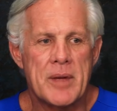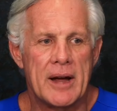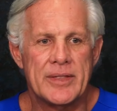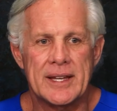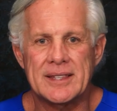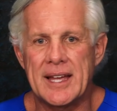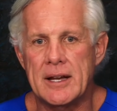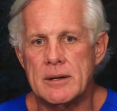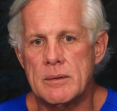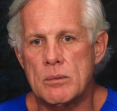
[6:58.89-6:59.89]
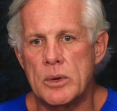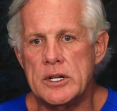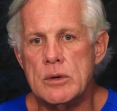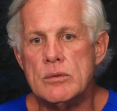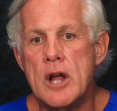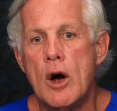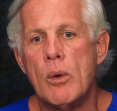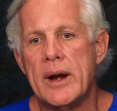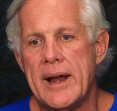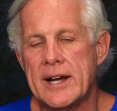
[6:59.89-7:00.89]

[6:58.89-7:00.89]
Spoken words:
I think that when you know what an